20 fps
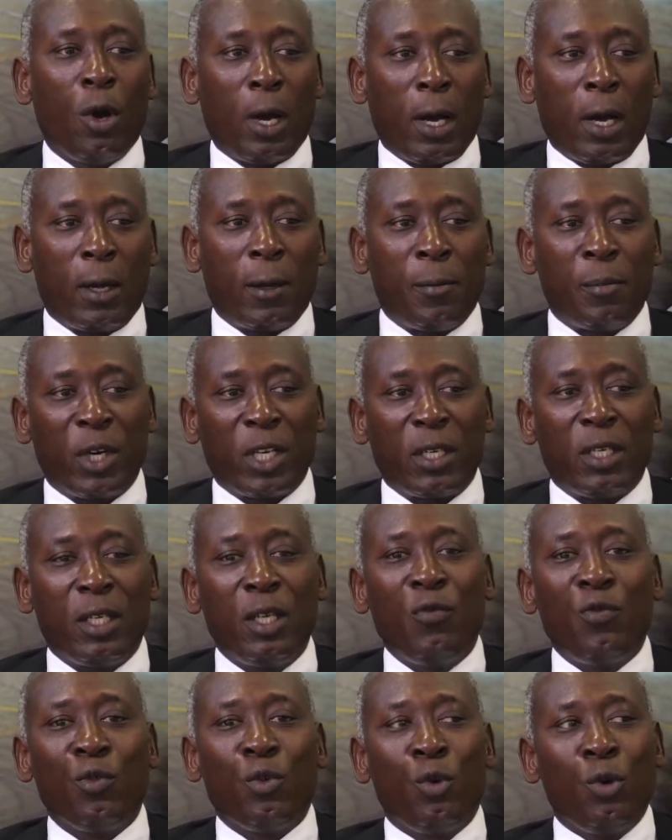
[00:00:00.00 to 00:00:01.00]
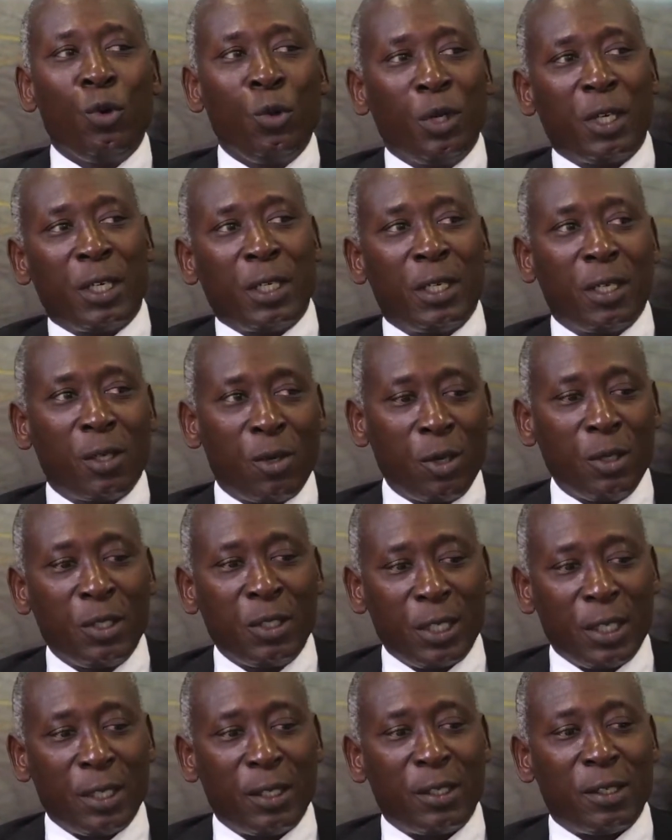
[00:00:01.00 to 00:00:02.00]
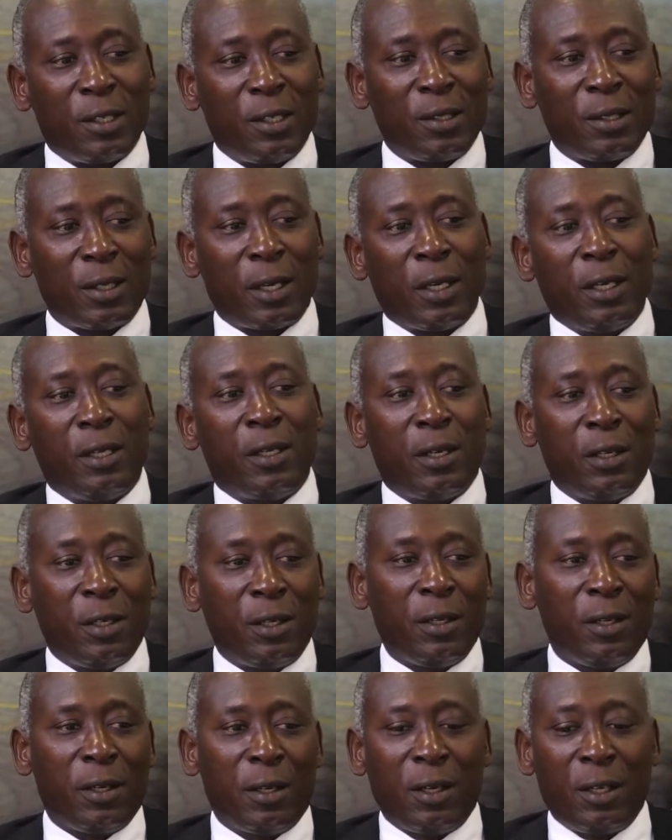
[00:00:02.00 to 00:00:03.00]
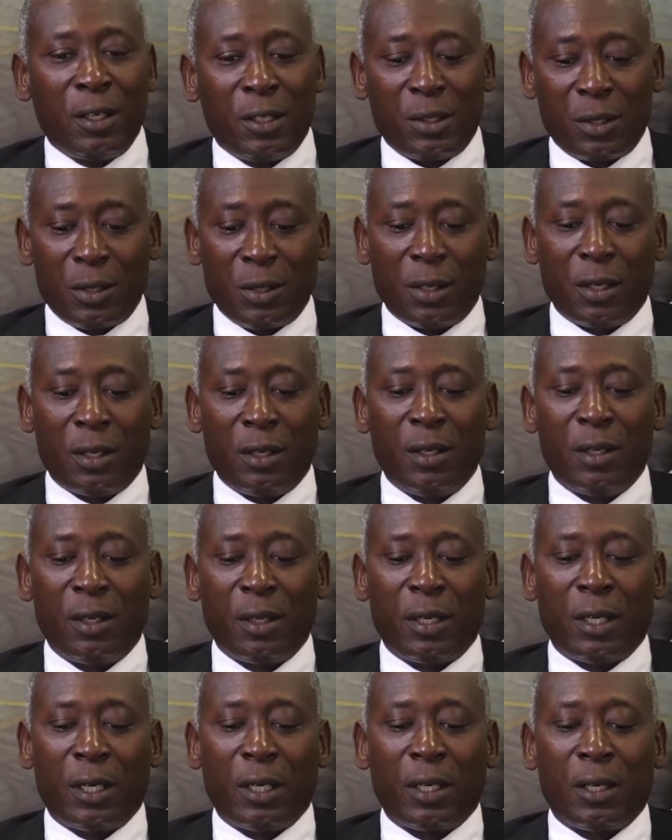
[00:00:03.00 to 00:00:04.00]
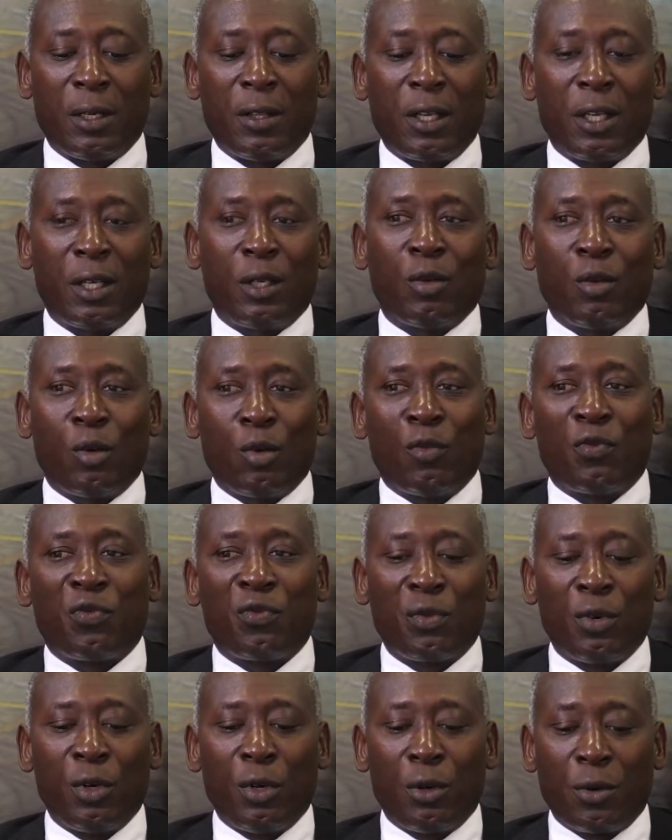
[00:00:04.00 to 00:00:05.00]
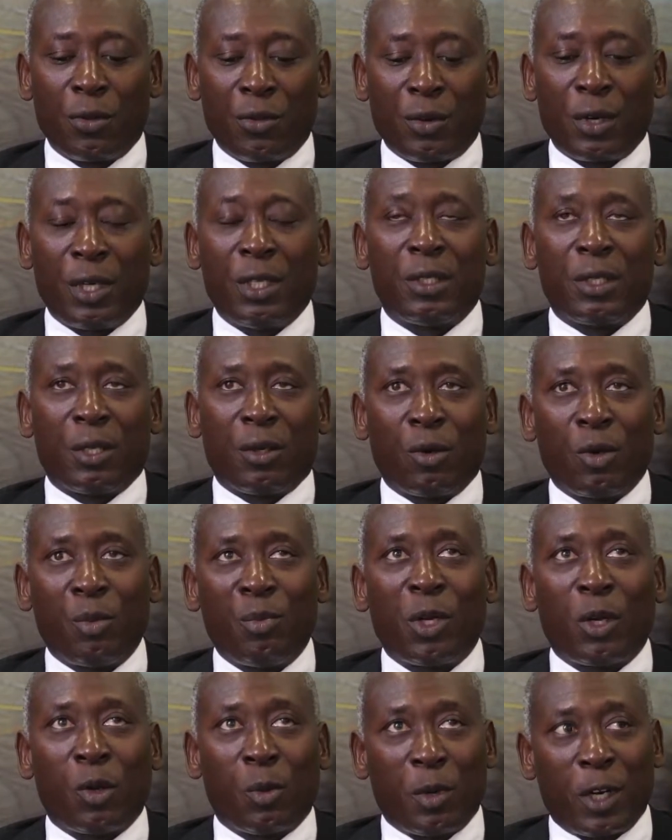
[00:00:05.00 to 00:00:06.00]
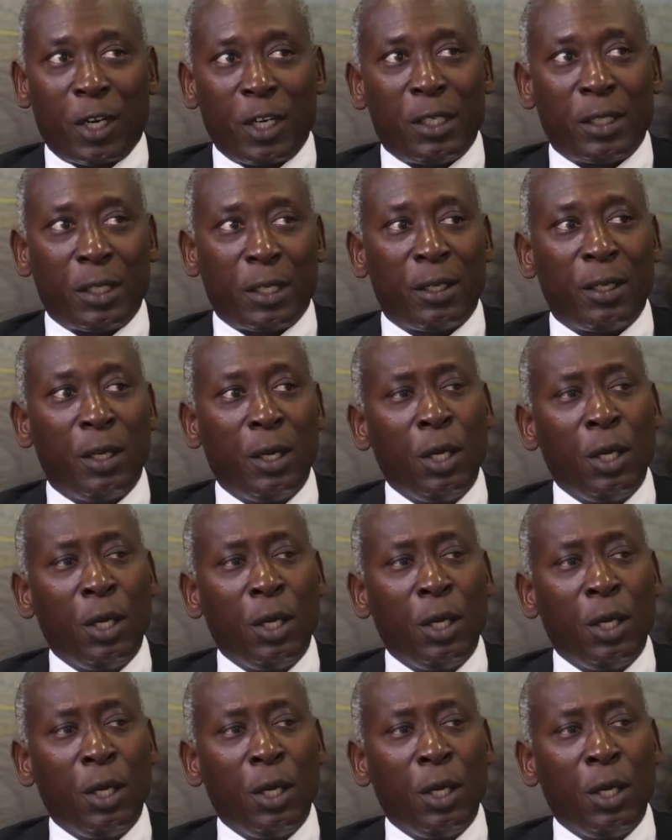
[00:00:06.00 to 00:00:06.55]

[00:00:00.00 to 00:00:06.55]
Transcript: But if you look at the content, it is slightly less than that of authorized economic operator.